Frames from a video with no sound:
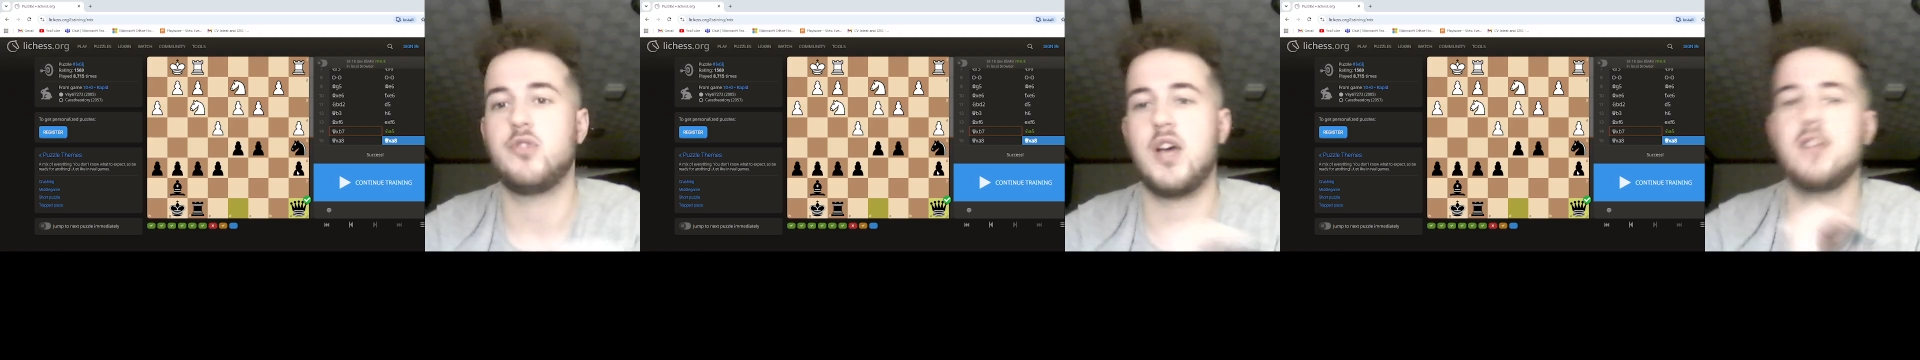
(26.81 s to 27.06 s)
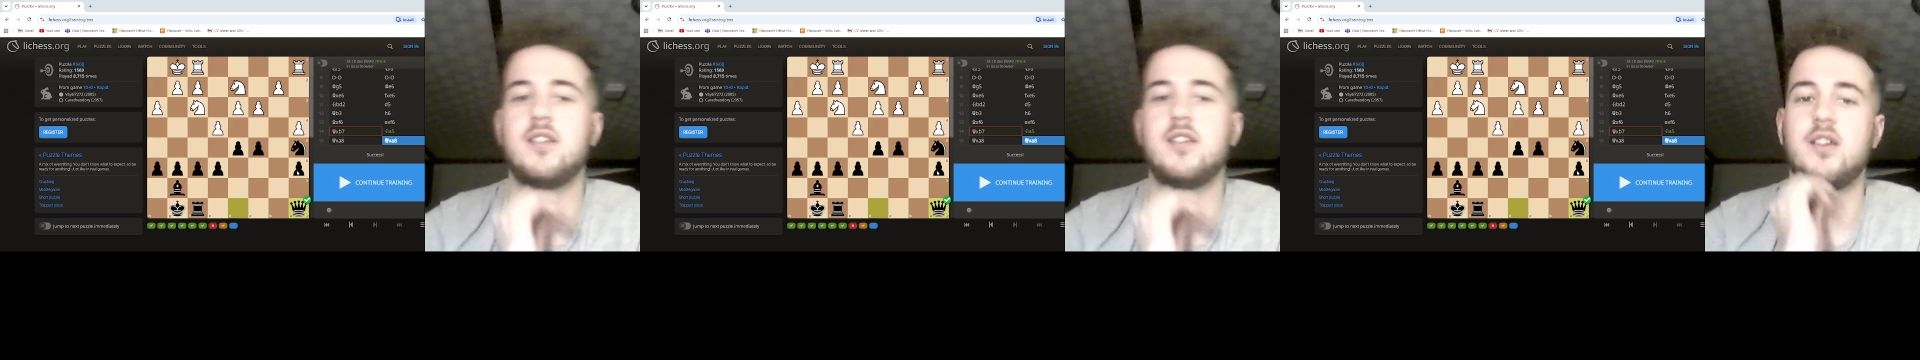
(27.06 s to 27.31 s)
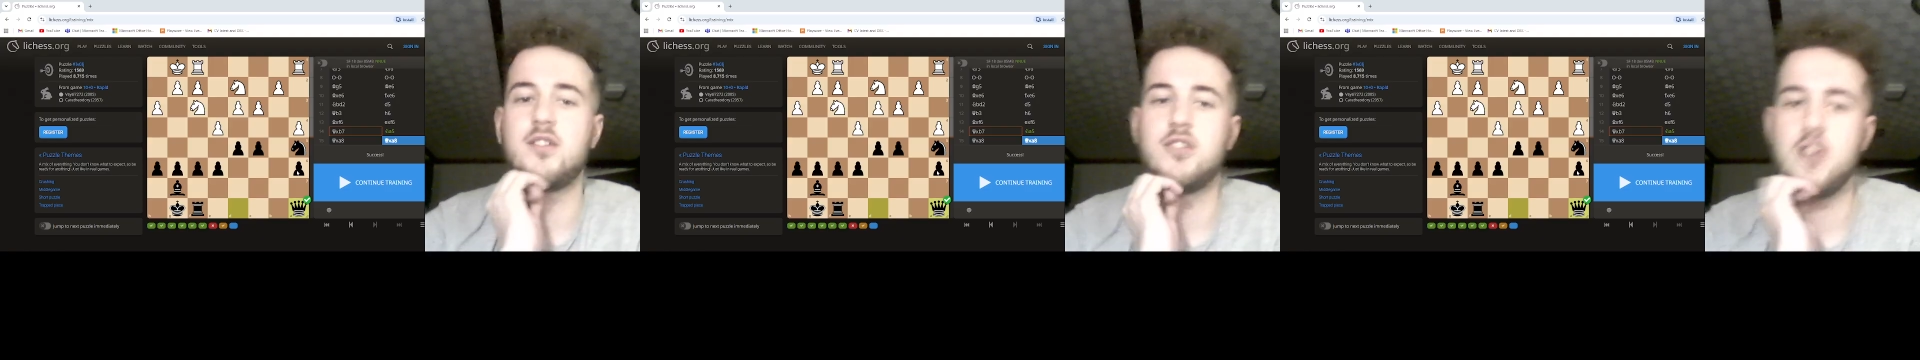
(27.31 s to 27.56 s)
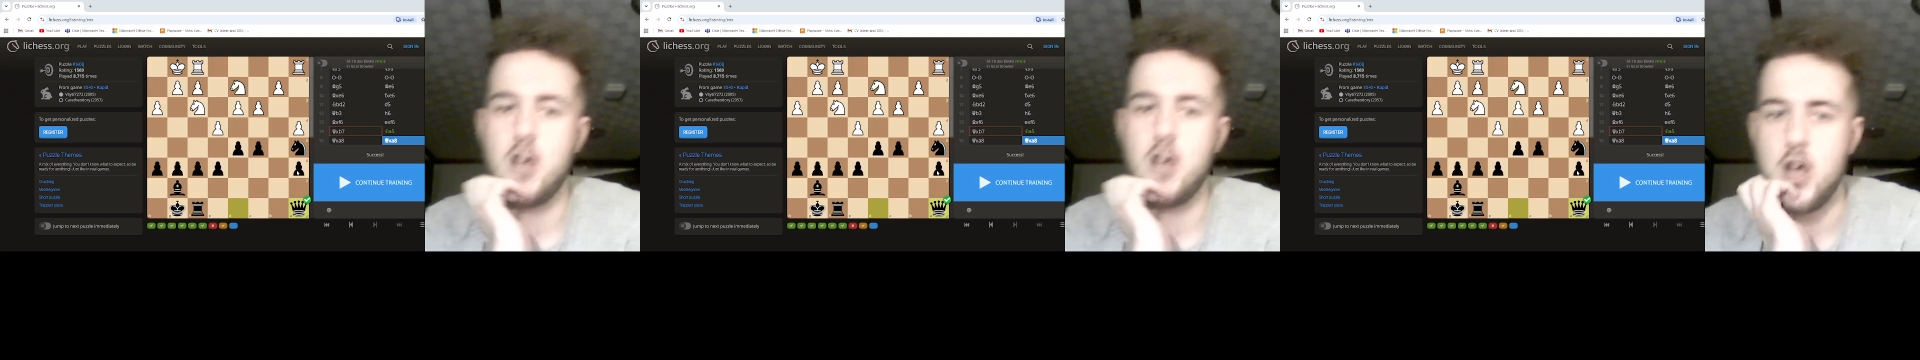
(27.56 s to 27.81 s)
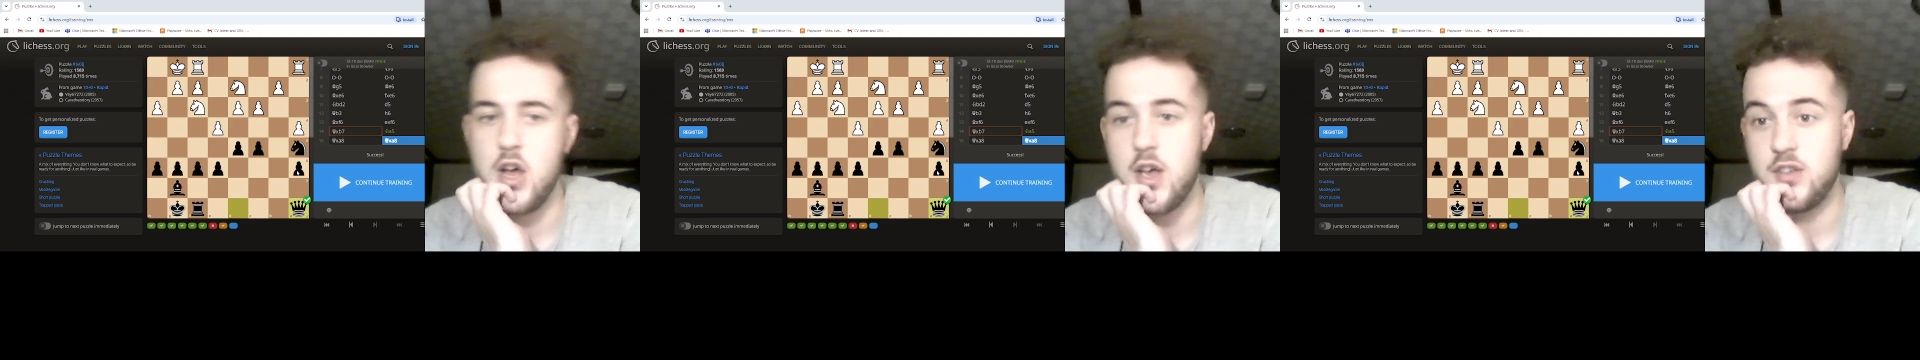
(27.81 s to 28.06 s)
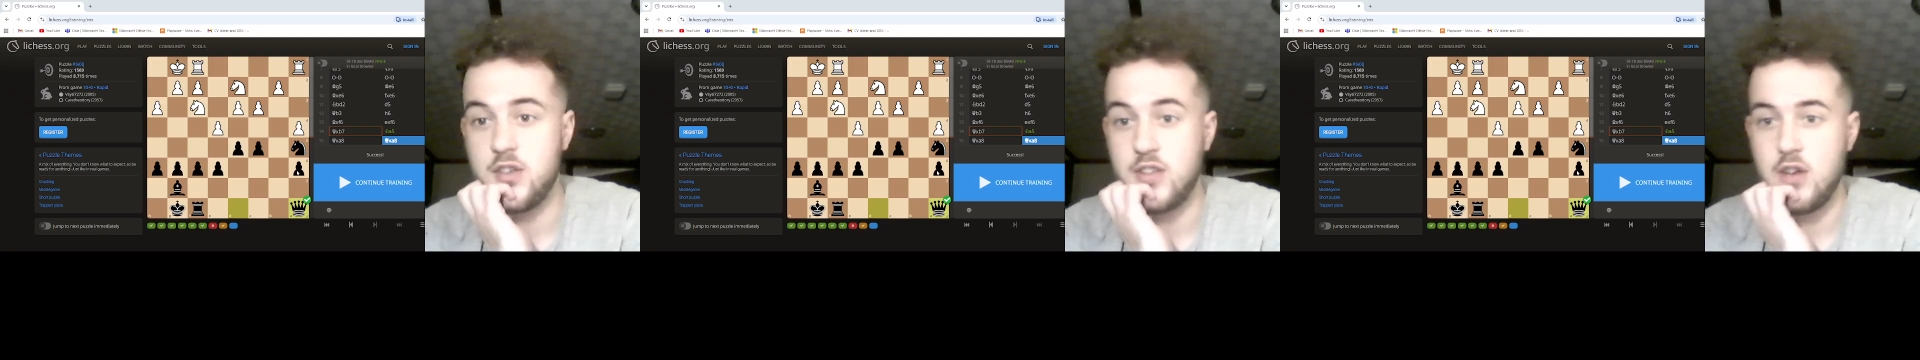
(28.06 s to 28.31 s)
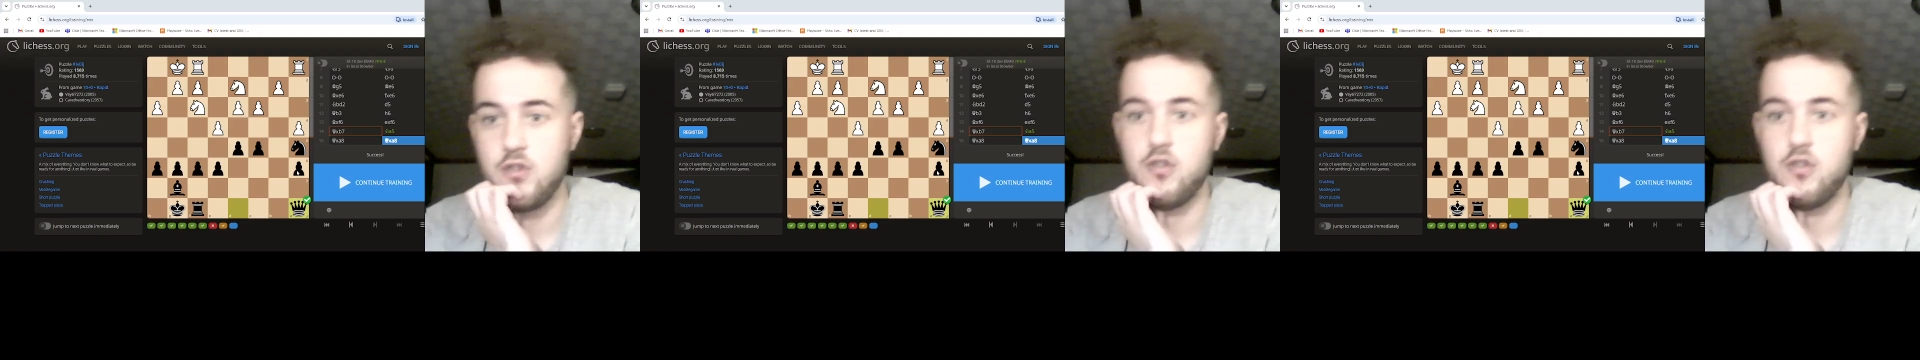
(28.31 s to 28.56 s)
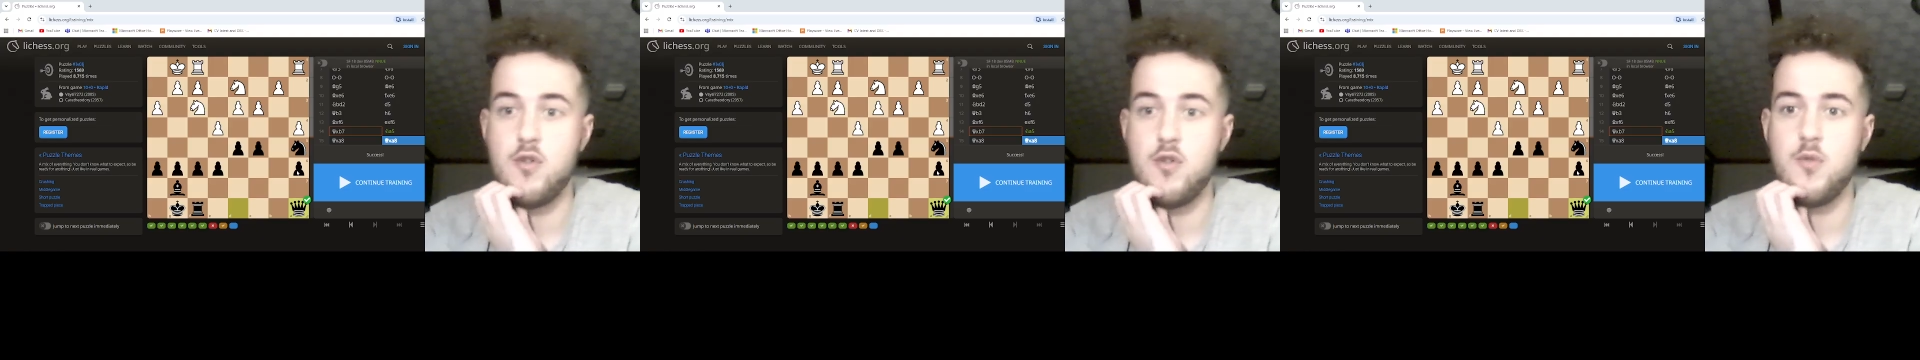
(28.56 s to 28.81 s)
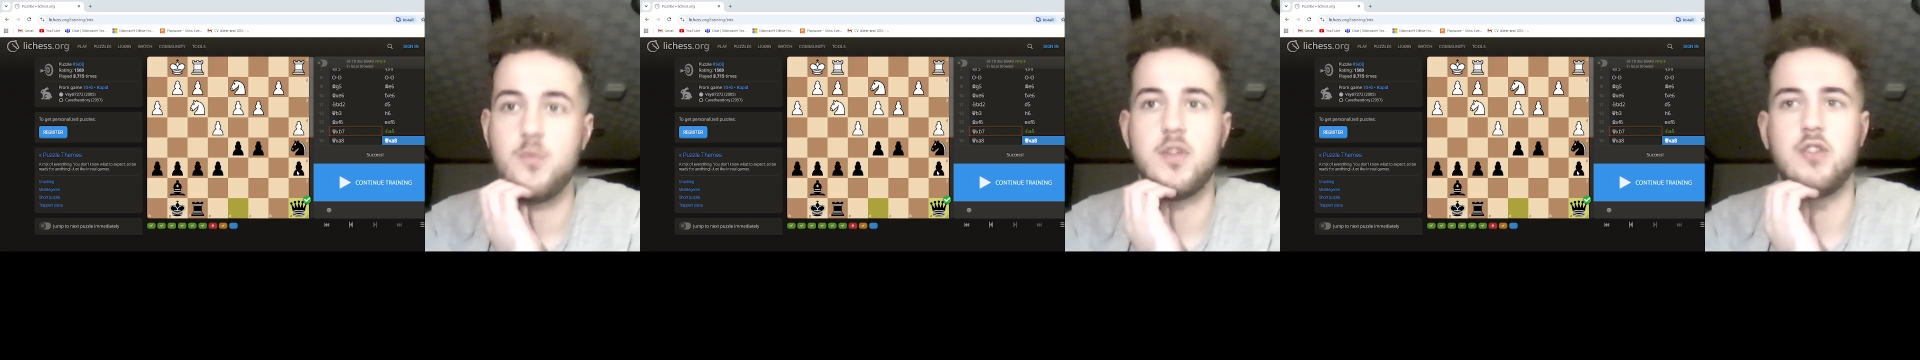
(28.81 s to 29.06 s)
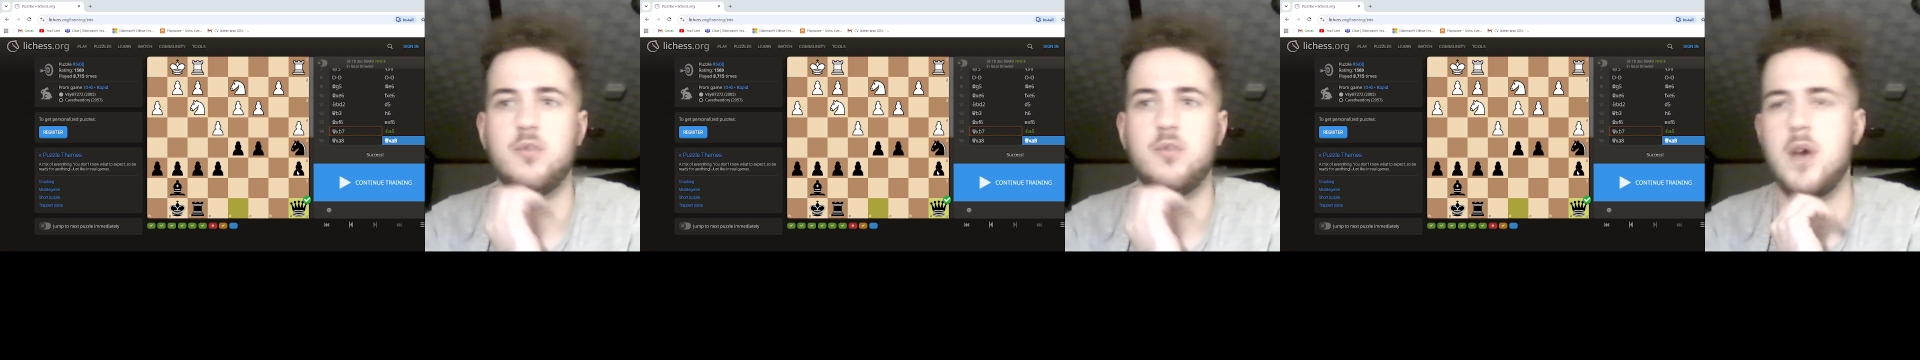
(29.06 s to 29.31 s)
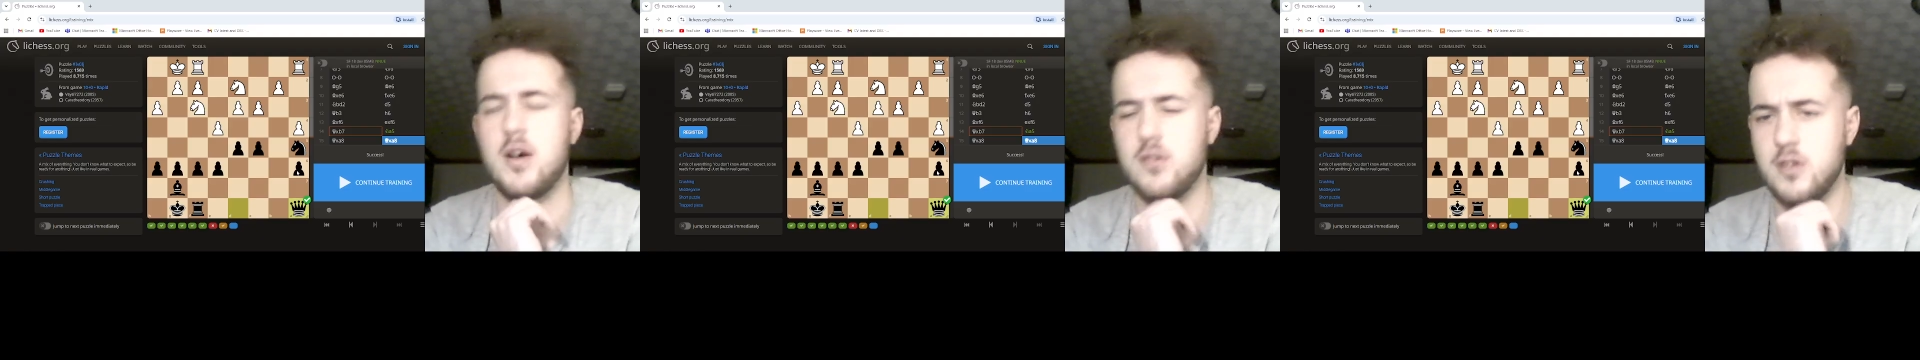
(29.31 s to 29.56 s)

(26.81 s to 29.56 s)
tactics, essential as well